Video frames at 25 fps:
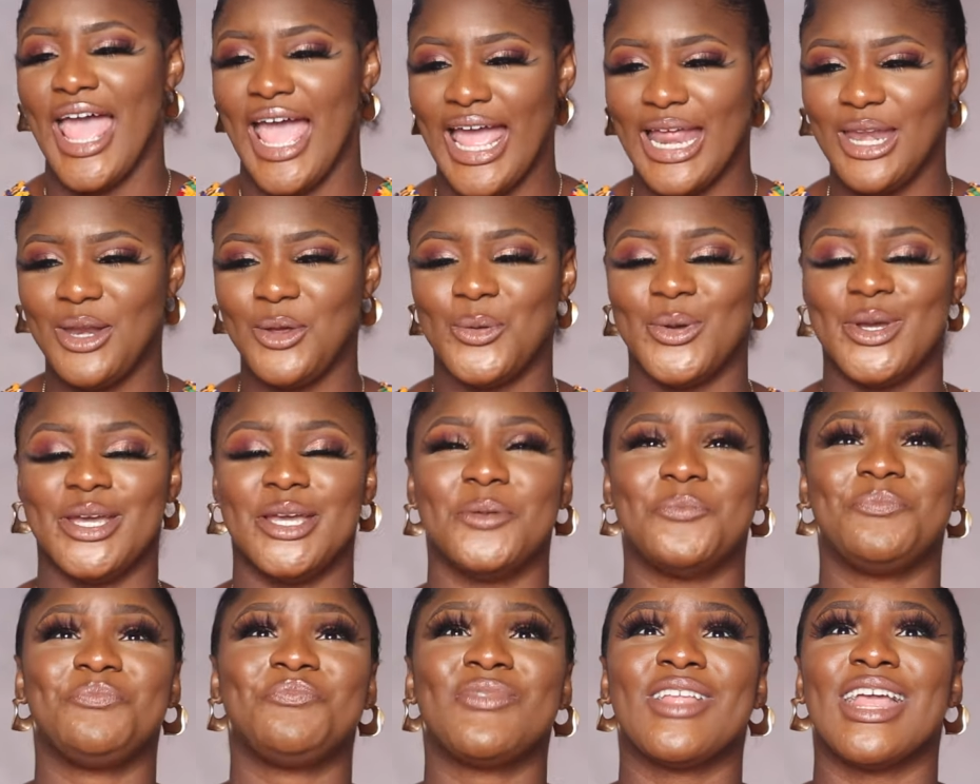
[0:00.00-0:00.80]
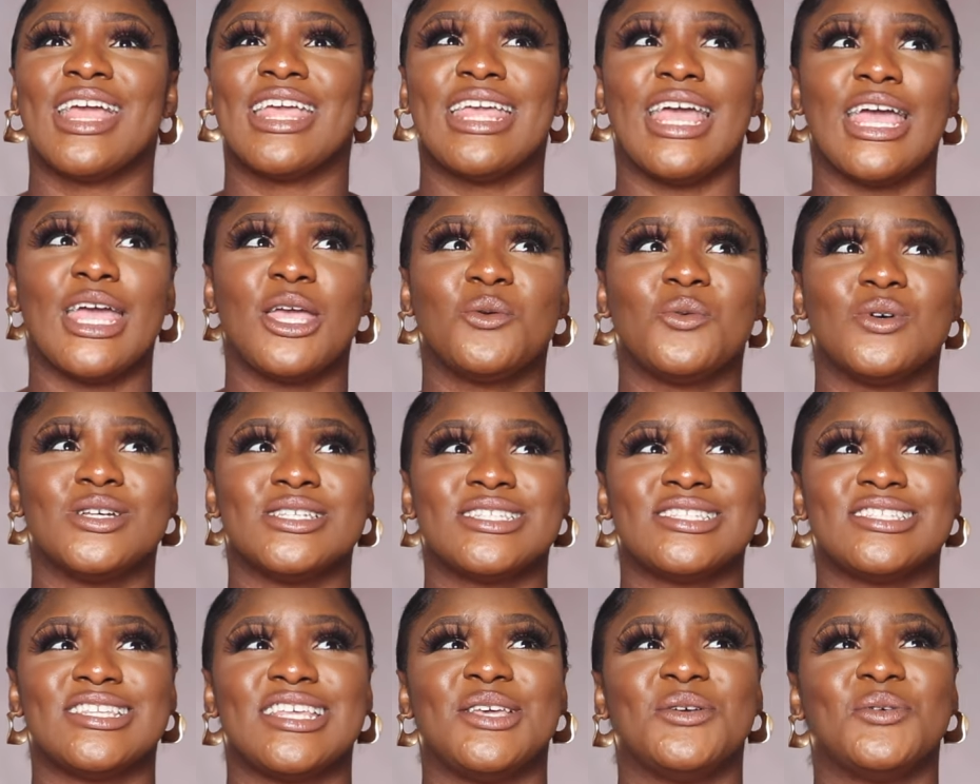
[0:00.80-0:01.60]
Anyway, yeah, he
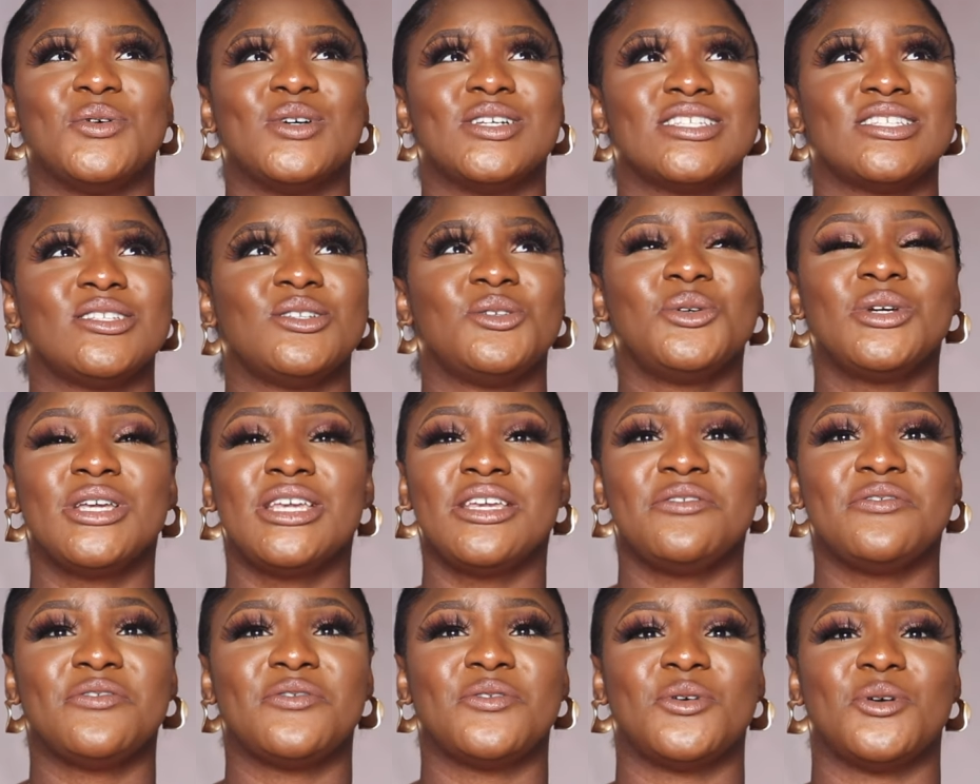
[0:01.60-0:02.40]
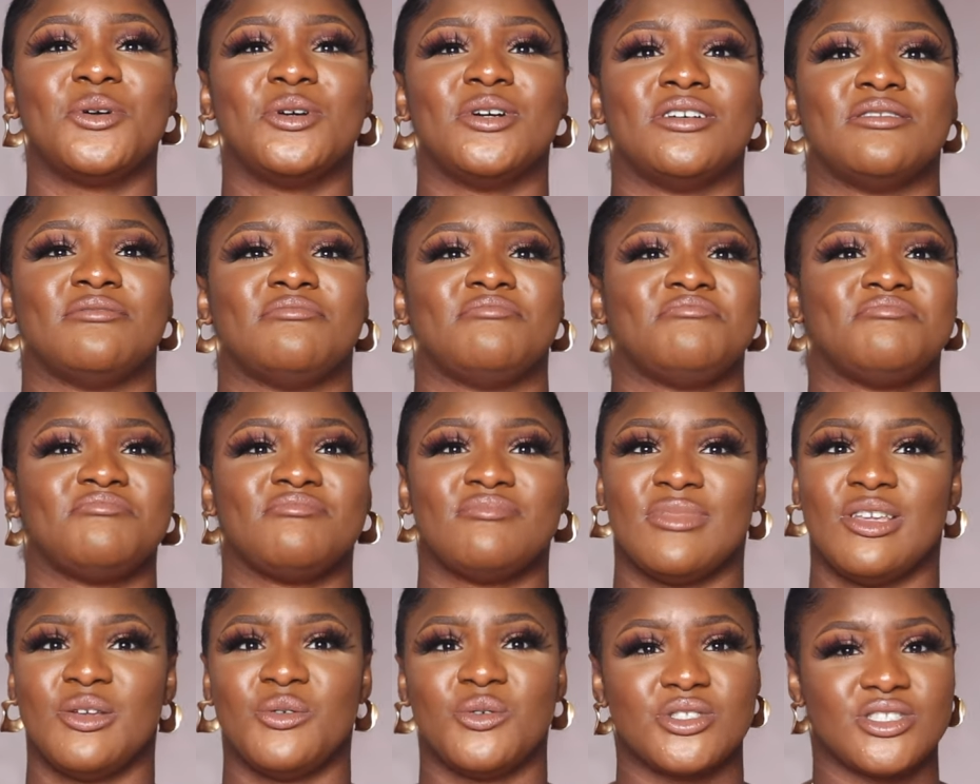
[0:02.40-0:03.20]
was looking for,
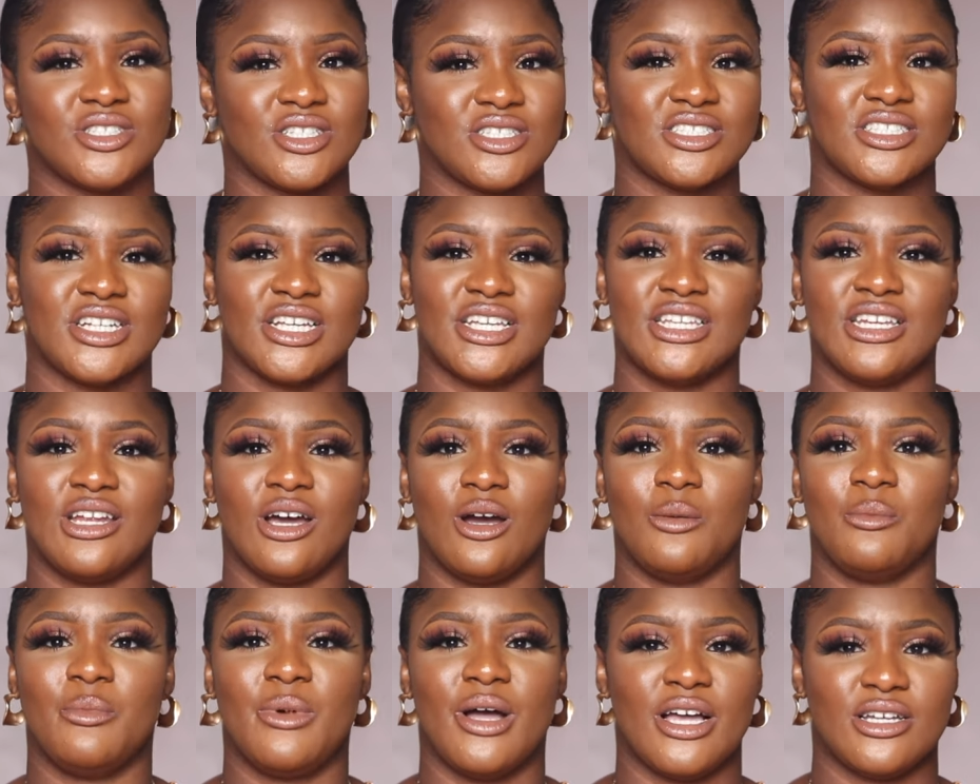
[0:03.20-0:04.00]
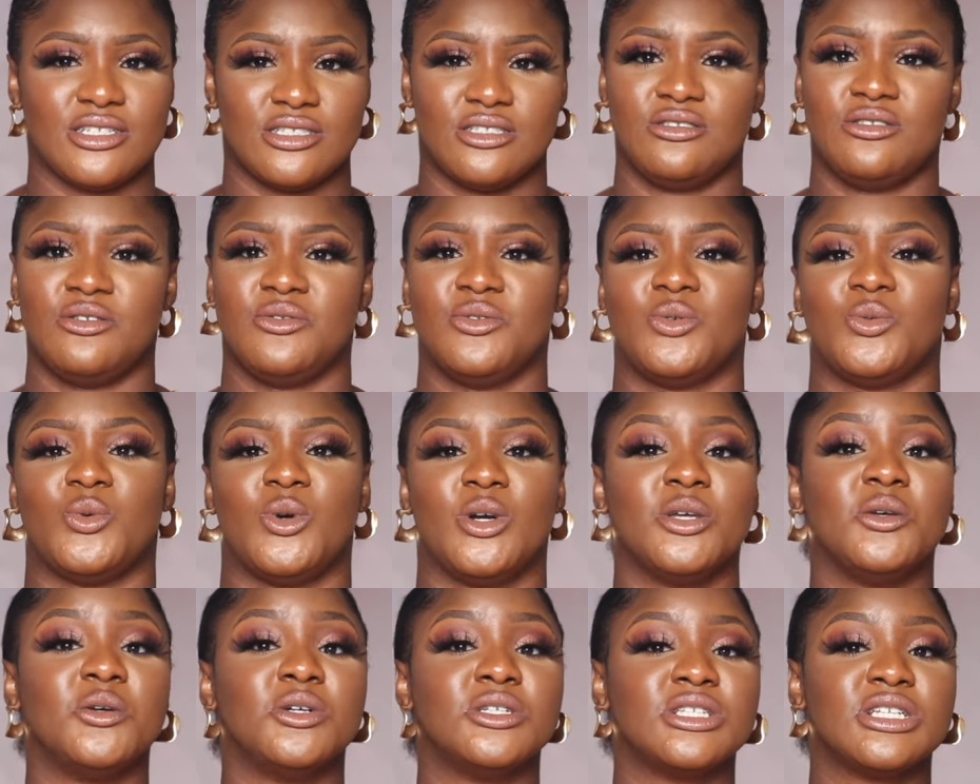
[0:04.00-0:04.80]
he was just checking our bag. I don't know
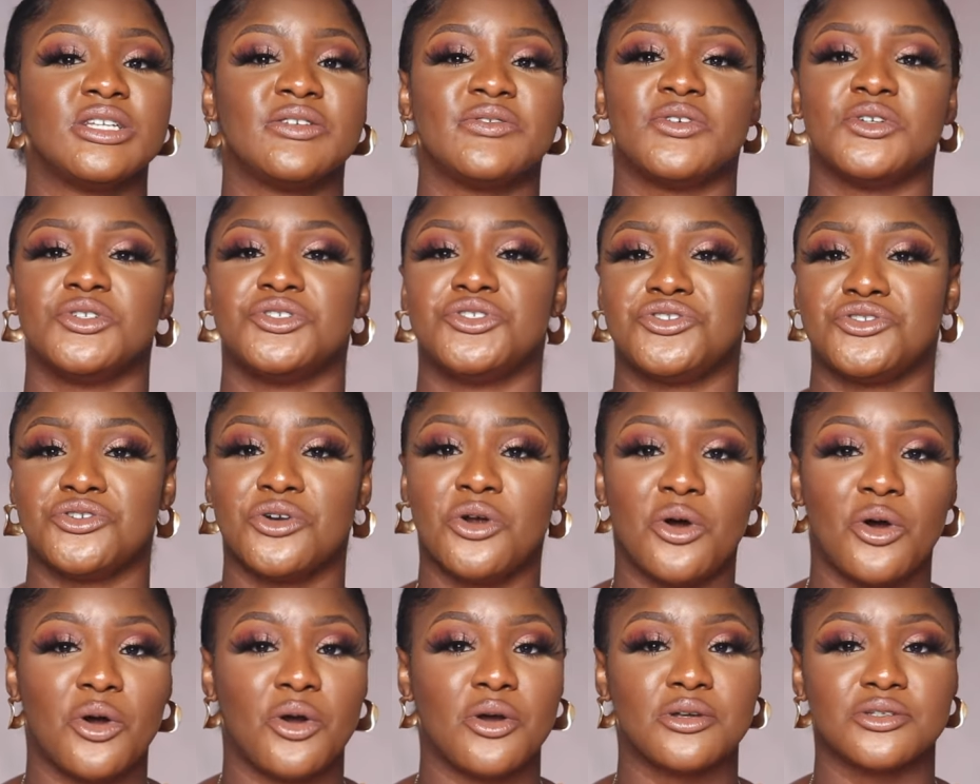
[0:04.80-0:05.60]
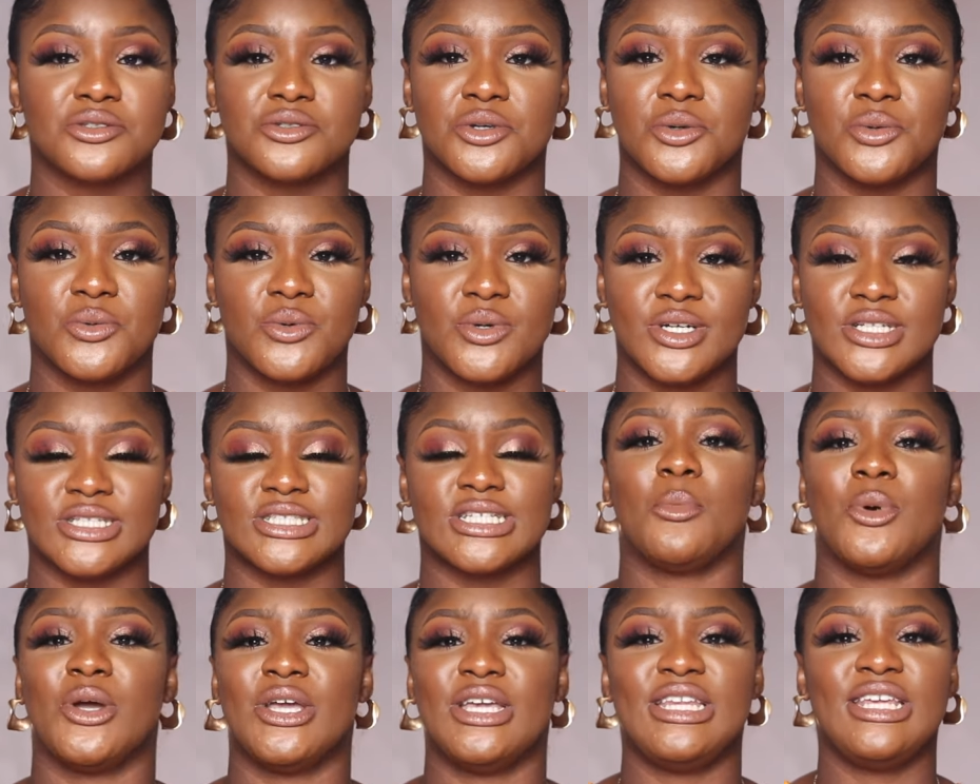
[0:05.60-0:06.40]
what he was looking for, drugs or
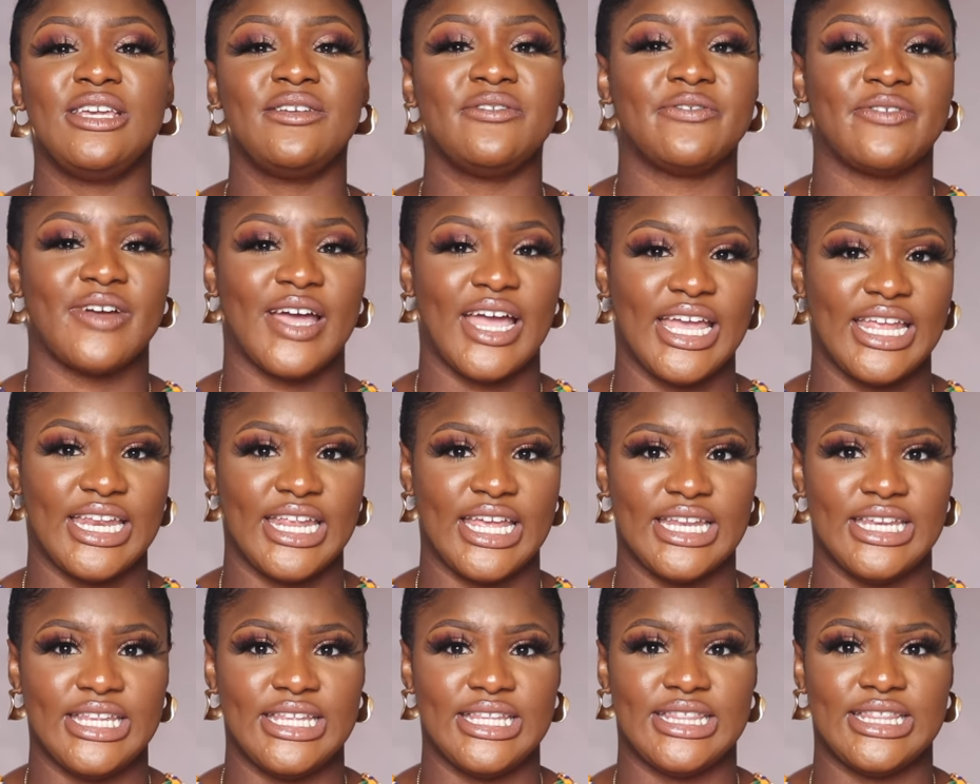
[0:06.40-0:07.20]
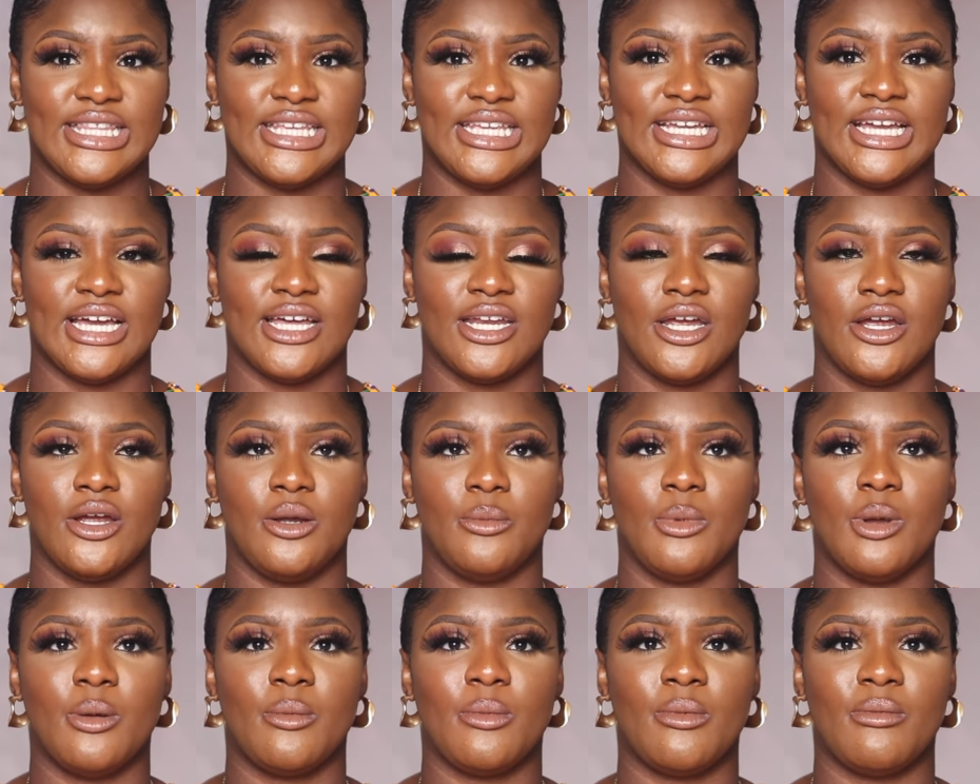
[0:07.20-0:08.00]
what, but he didn't find anything. And I
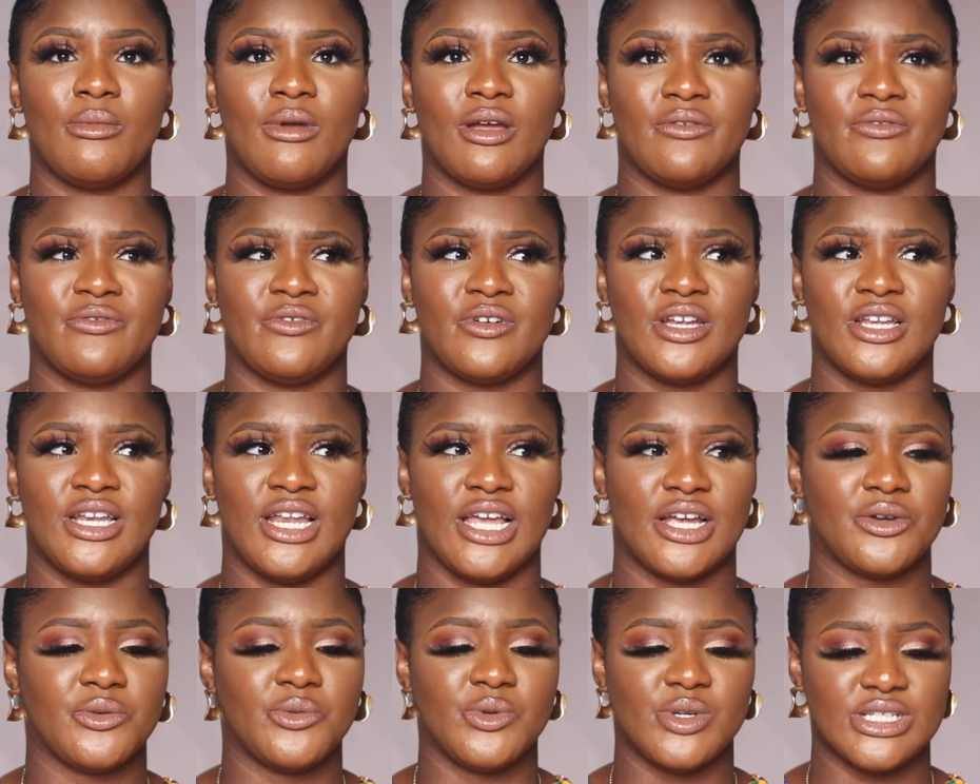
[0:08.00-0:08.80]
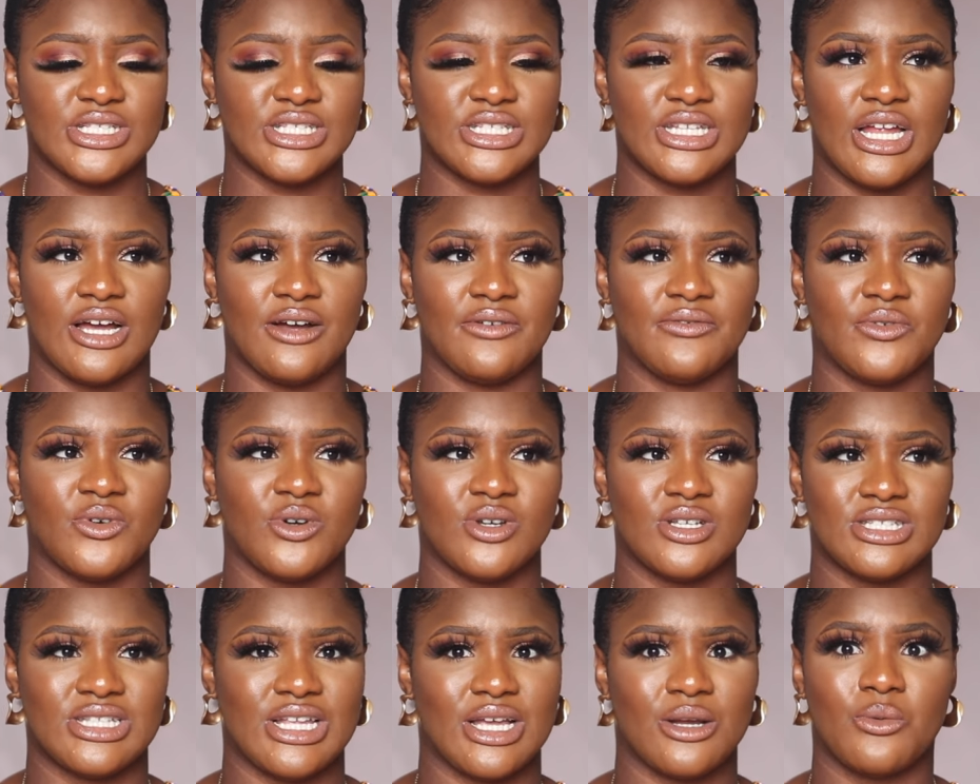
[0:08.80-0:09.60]
remember my friend like raising her
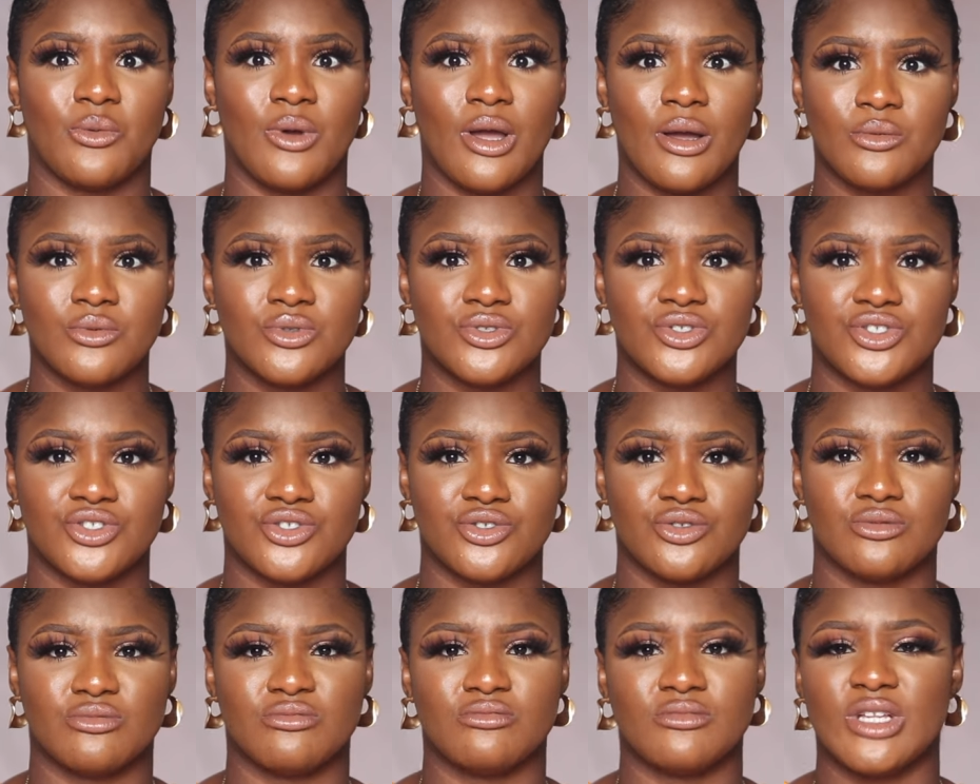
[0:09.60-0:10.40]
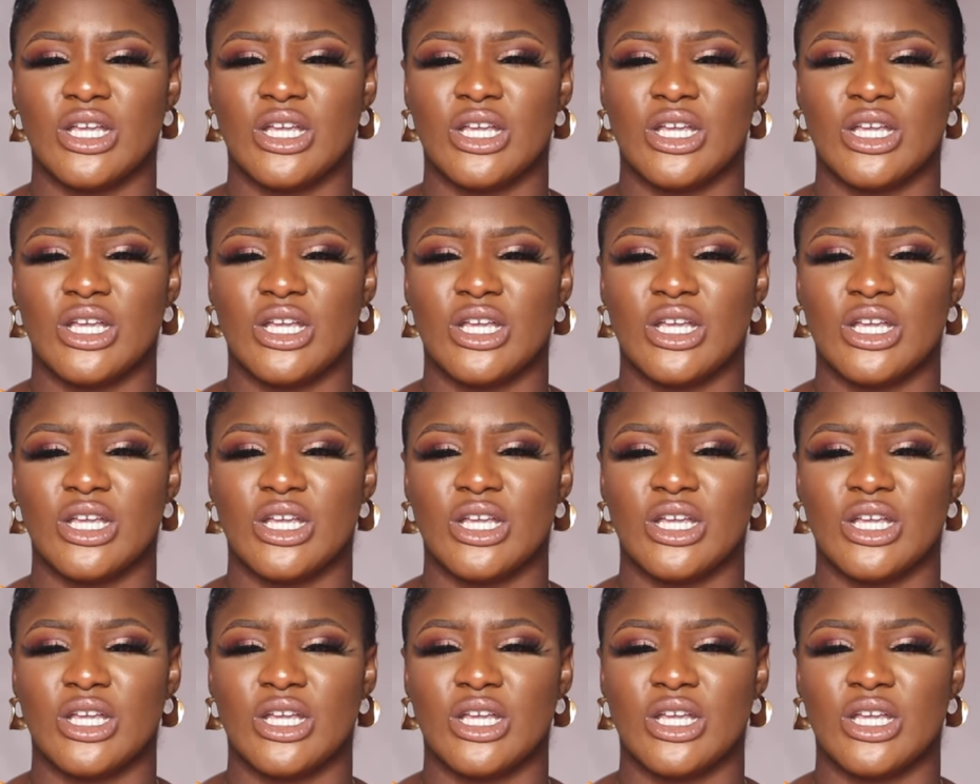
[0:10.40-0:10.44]
voice, like, why would you?